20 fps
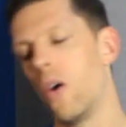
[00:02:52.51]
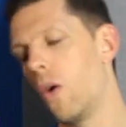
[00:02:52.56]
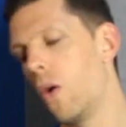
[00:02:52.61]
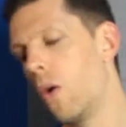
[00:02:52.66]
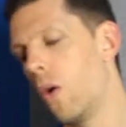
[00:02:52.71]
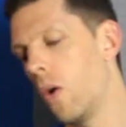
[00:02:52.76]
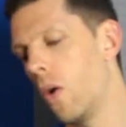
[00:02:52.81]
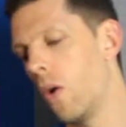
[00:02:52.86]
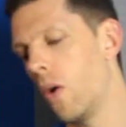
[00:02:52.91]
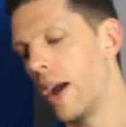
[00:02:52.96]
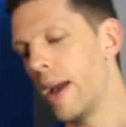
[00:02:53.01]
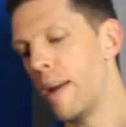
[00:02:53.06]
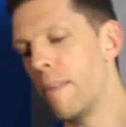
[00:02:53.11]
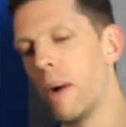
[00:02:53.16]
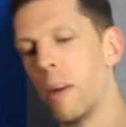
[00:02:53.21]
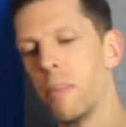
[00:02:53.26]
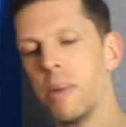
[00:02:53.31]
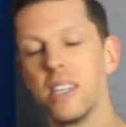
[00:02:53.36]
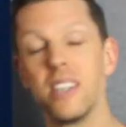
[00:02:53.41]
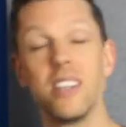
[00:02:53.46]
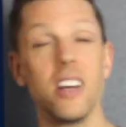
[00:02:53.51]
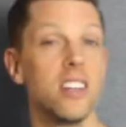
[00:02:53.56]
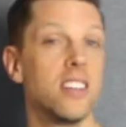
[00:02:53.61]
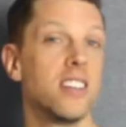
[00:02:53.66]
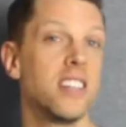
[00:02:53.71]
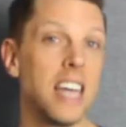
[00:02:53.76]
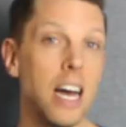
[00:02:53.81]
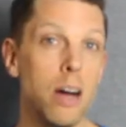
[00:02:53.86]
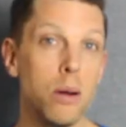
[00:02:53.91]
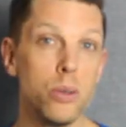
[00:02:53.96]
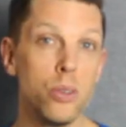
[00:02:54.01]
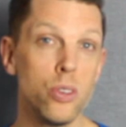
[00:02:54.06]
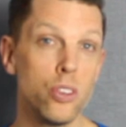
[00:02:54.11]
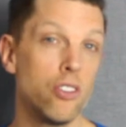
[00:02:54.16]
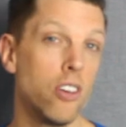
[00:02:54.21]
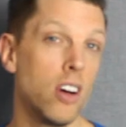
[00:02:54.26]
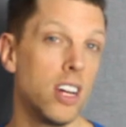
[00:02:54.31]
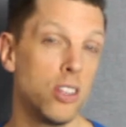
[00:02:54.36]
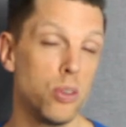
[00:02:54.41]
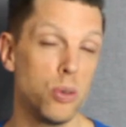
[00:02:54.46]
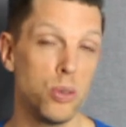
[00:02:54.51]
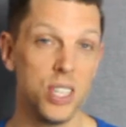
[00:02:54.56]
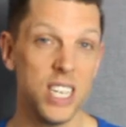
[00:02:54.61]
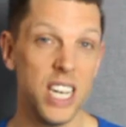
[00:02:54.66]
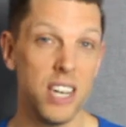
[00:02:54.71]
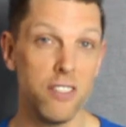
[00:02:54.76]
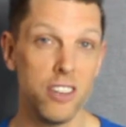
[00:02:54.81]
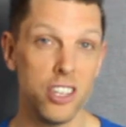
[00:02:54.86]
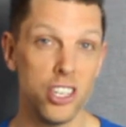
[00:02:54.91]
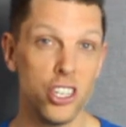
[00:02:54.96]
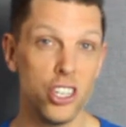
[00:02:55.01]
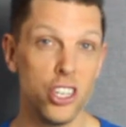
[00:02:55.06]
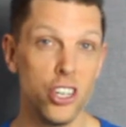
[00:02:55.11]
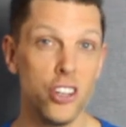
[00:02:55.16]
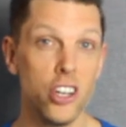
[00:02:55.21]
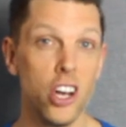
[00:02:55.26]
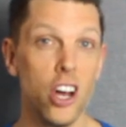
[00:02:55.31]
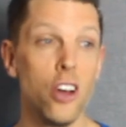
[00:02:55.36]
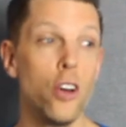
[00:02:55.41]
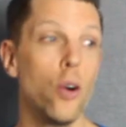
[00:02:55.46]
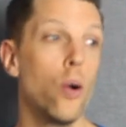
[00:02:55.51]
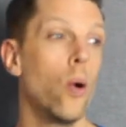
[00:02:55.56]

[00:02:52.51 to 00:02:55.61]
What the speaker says: or it might be a certain sound you're trying to achieve in the studio,